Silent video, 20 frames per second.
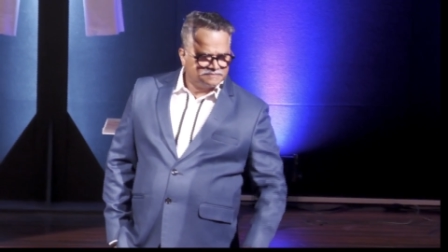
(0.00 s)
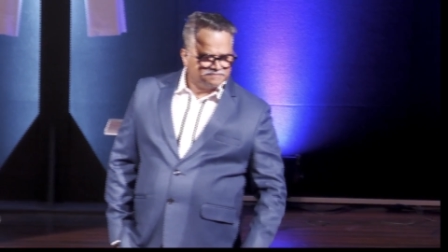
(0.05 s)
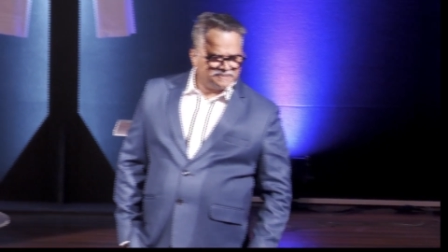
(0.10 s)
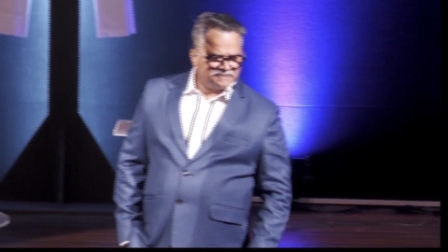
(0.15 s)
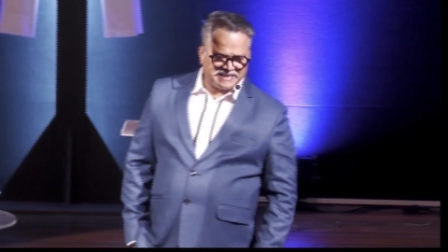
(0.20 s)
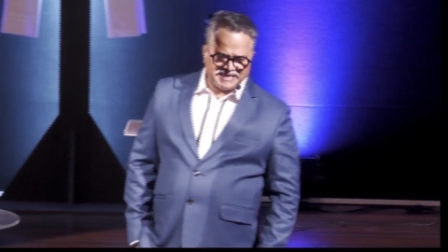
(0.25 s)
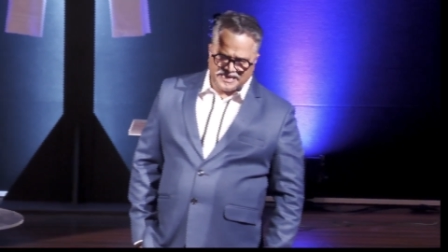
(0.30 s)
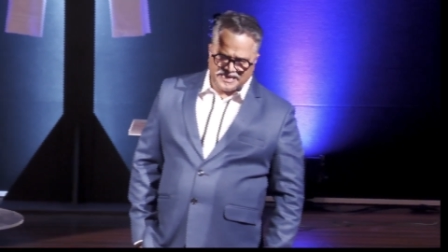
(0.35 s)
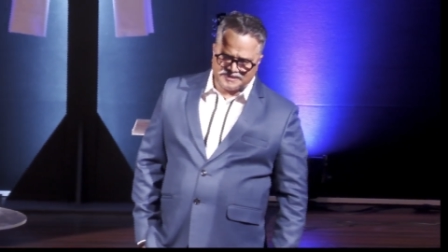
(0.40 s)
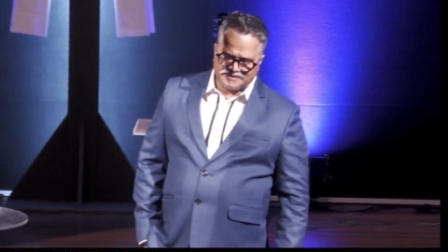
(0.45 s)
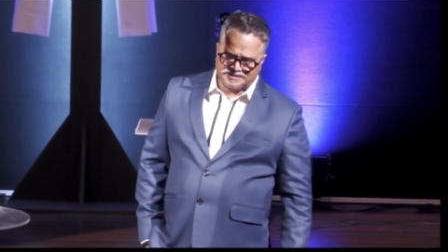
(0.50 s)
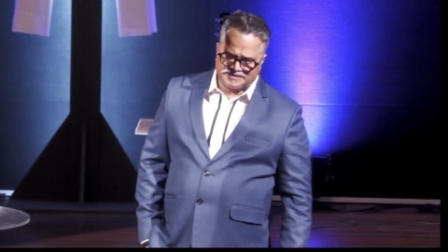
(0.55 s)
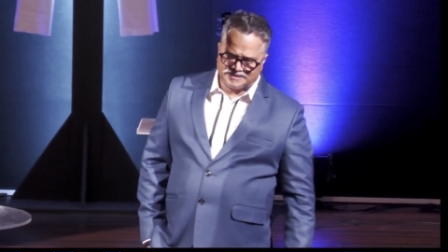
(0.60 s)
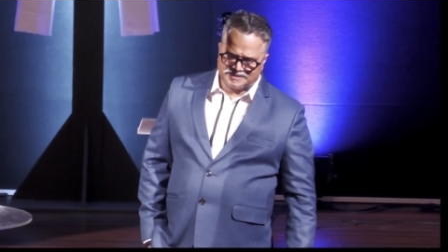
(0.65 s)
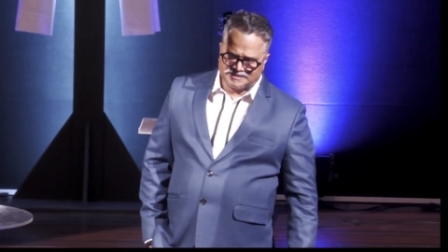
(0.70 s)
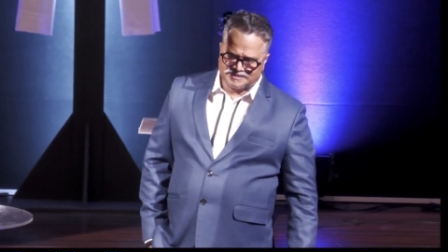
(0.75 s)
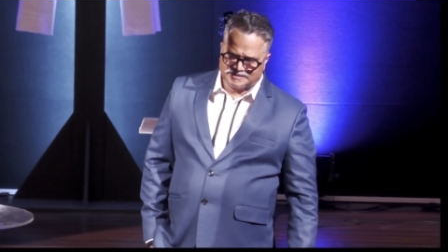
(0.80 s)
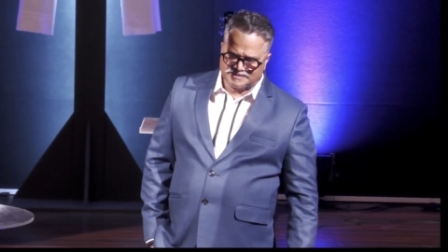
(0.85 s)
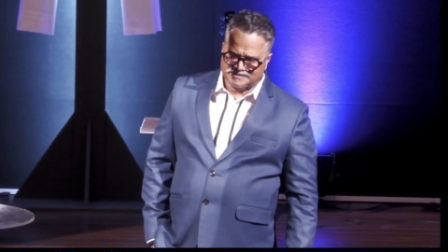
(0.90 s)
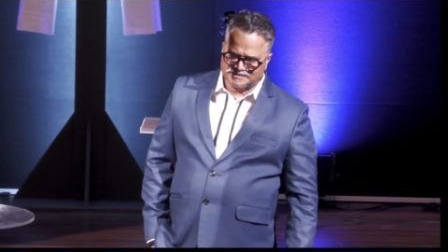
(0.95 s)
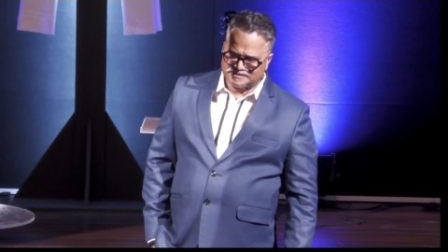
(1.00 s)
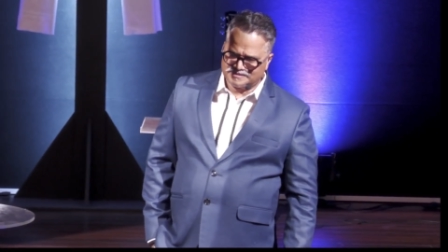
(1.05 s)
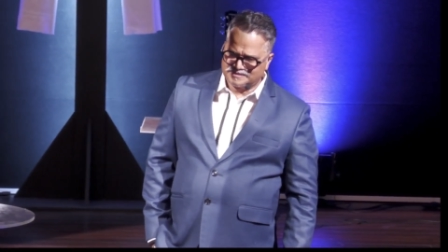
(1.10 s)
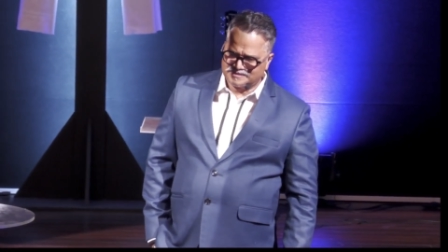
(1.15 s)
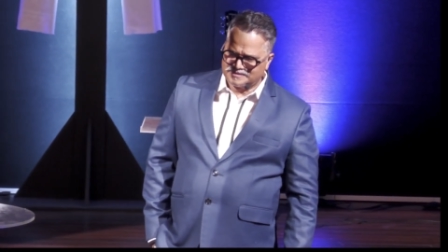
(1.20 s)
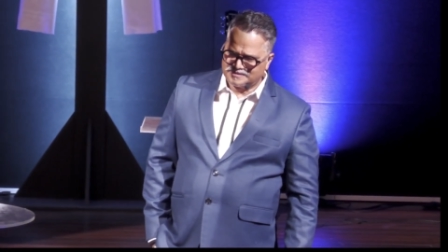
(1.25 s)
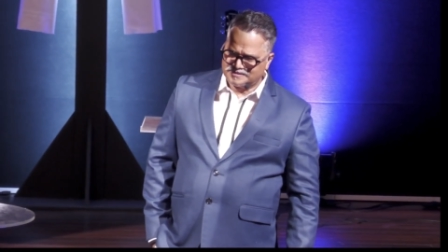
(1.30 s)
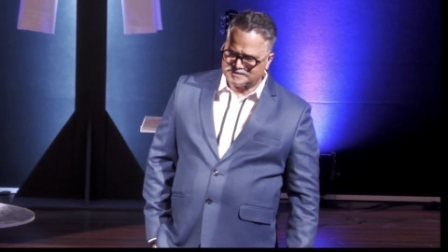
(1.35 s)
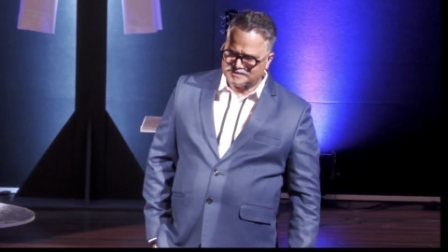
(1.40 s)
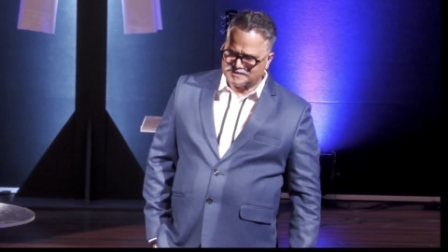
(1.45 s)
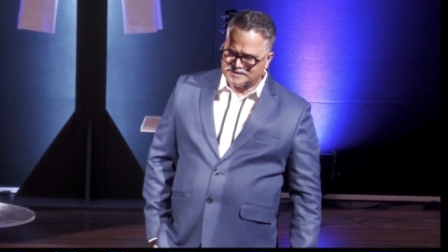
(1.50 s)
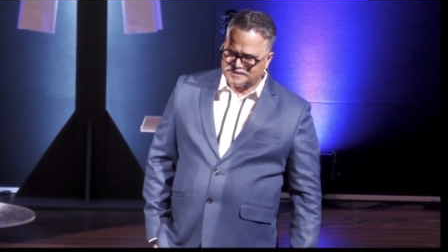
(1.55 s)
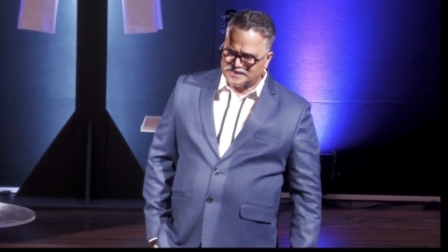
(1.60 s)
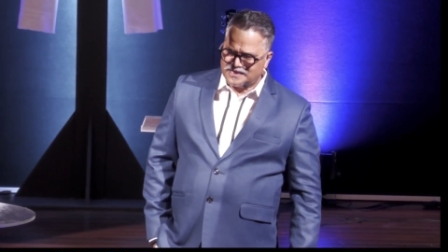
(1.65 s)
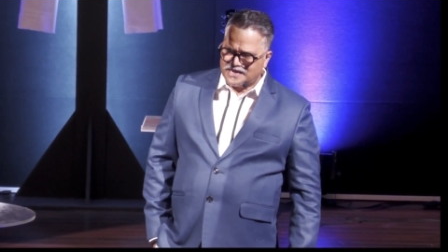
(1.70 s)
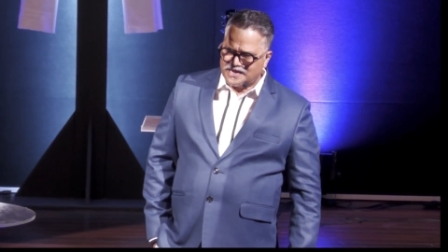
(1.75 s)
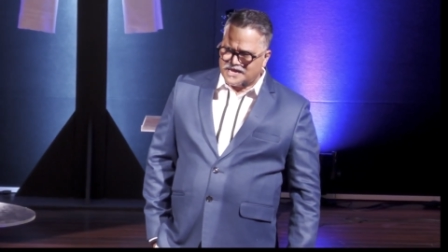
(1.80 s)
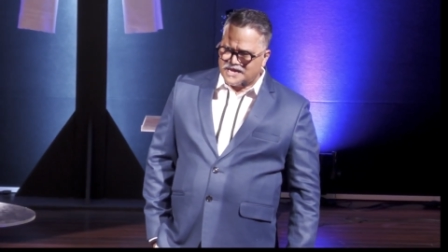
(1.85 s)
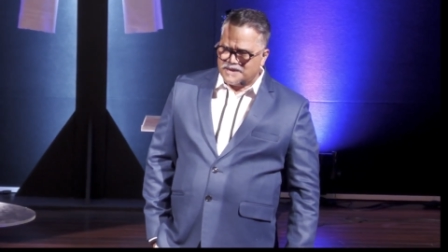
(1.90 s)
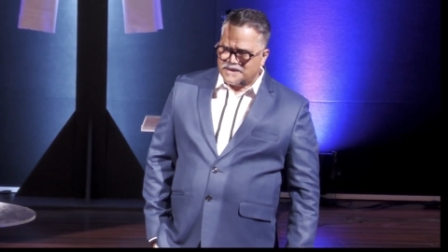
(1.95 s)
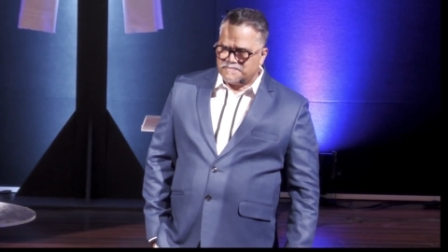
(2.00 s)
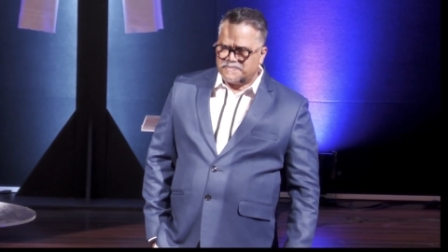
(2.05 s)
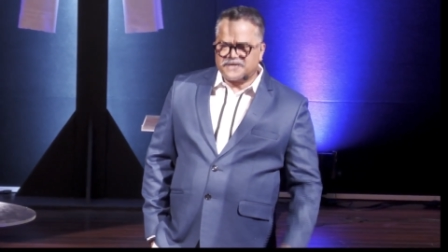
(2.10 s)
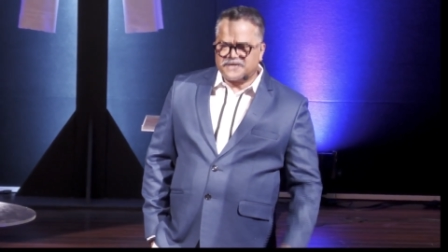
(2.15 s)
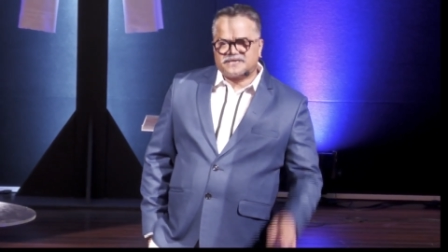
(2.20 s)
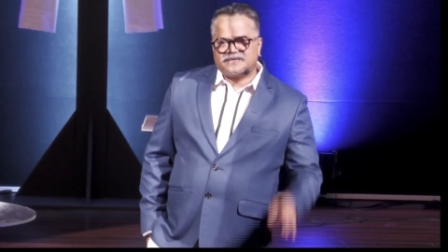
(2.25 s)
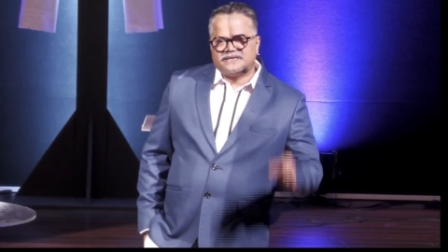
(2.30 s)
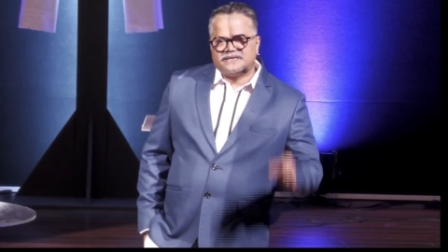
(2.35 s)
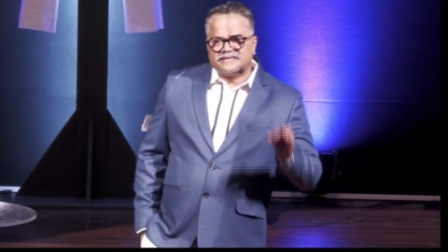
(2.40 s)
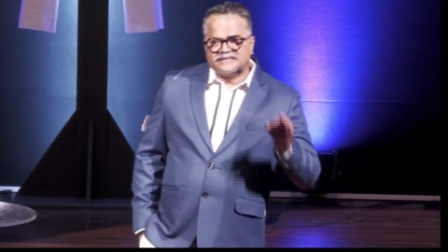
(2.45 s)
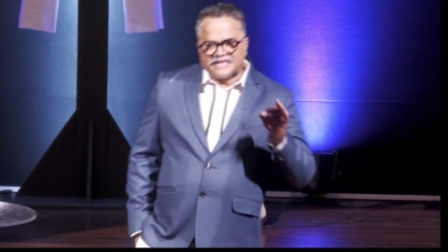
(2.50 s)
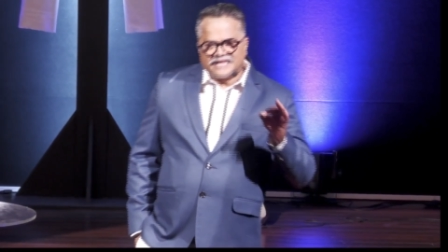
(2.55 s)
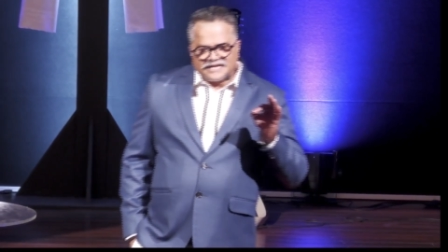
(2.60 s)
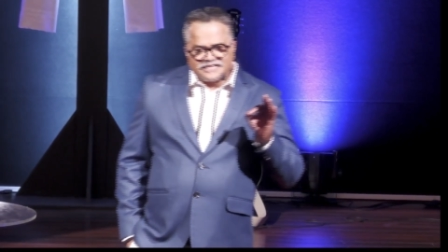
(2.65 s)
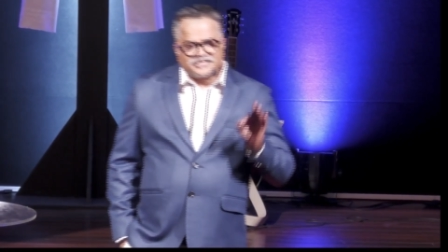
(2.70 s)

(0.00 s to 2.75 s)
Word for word: penalty. But there